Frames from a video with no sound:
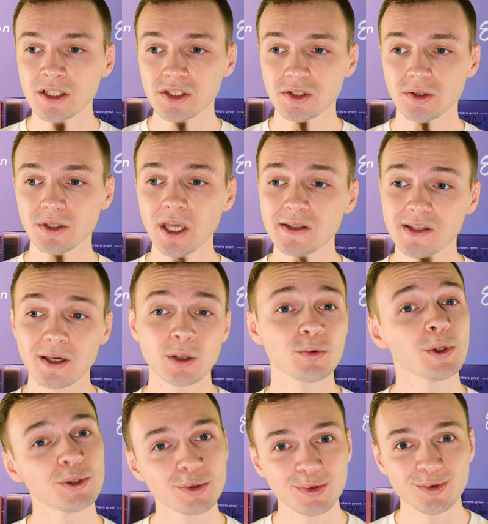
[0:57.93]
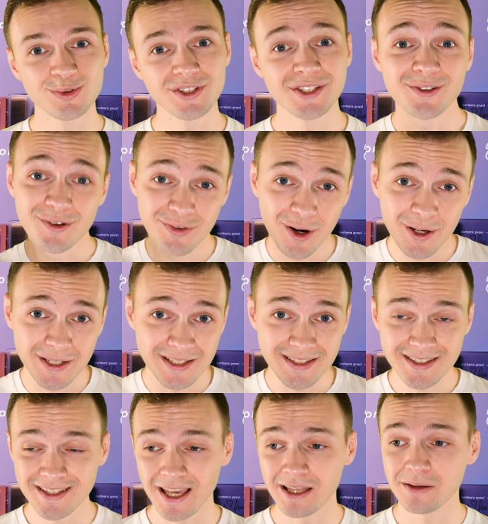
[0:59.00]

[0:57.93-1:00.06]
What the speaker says: So yes, I can't wait to discover it